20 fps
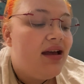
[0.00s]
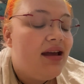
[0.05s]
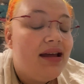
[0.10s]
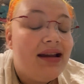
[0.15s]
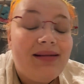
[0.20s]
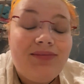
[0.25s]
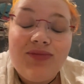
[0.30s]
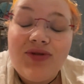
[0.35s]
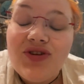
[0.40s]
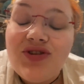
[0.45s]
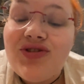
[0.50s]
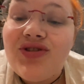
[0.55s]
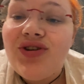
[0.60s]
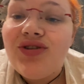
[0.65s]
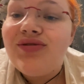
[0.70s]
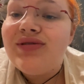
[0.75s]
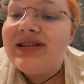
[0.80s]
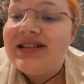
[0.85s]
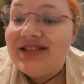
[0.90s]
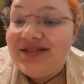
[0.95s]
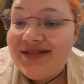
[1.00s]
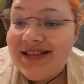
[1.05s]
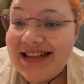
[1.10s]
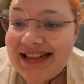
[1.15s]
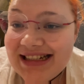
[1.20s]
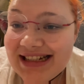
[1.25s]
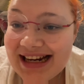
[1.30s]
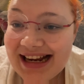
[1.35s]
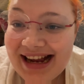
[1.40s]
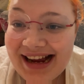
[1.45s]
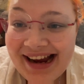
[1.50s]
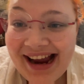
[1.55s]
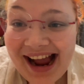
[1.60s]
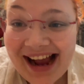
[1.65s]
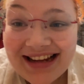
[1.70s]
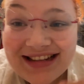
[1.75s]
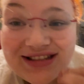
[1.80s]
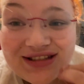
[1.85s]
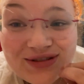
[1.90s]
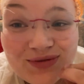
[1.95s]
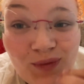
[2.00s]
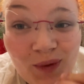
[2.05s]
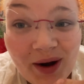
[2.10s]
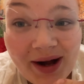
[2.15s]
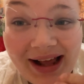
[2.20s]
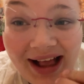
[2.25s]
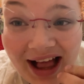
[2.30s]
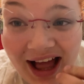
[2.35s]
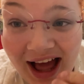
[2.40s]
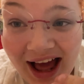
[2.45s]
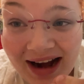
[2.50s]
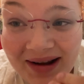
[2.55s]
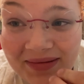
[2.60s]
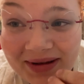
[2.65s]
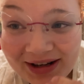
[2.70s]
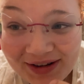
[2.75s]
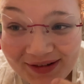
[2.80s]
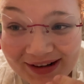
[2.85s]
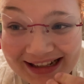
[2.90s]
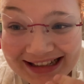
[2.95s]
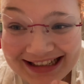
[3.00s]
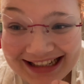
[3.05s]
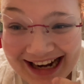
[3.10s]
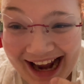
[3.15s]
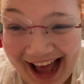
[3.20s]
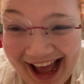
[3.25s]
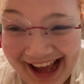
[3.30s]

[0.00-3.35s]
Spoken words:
and I'm going to read today. I swear to God I'm gonna read today.